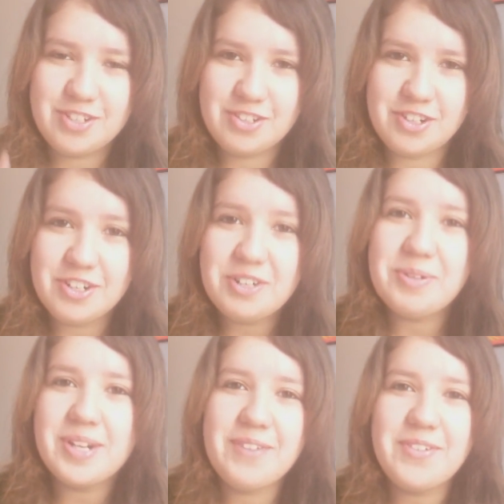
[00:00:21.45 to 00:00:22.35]
shirt
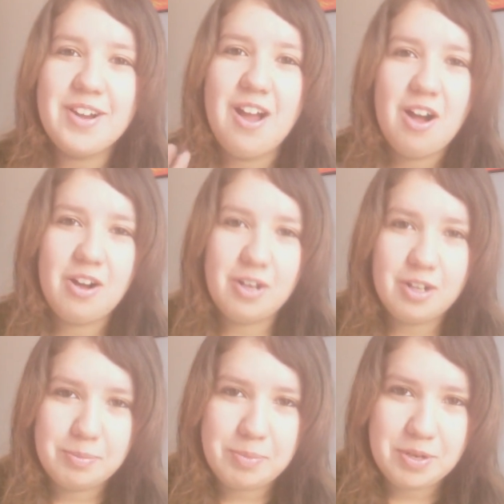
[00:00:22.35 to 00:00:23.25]
or whatever, I'll,
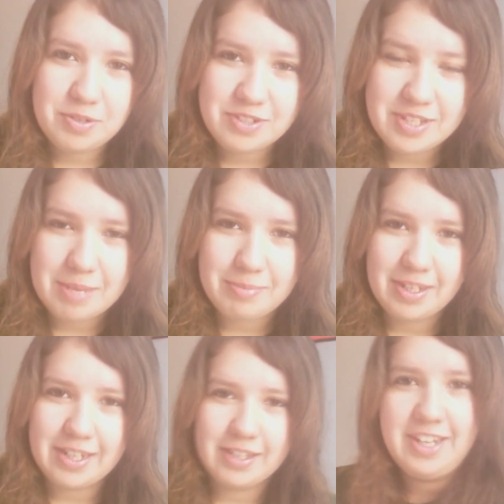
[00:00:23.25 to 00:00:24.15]
I'll post
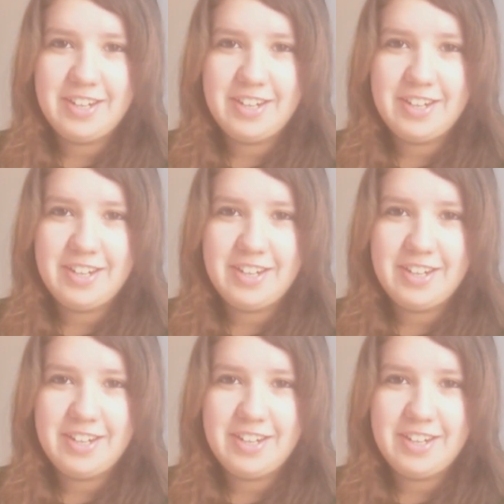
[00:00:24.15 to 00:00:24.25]
them like